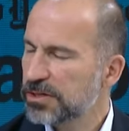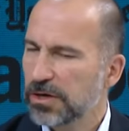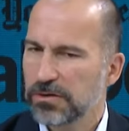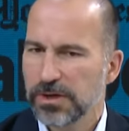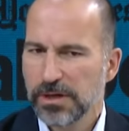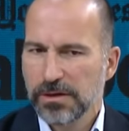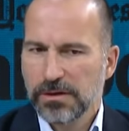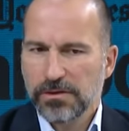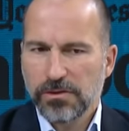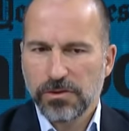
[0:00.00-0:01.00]
So
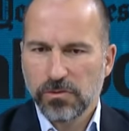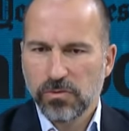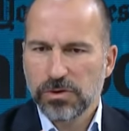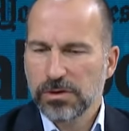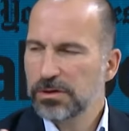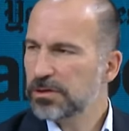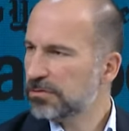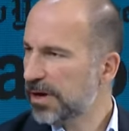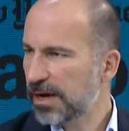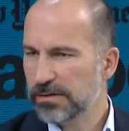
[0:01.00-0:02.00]
the world
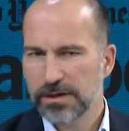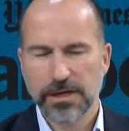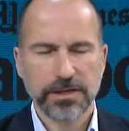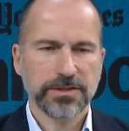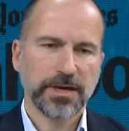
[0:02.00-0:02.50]
around us,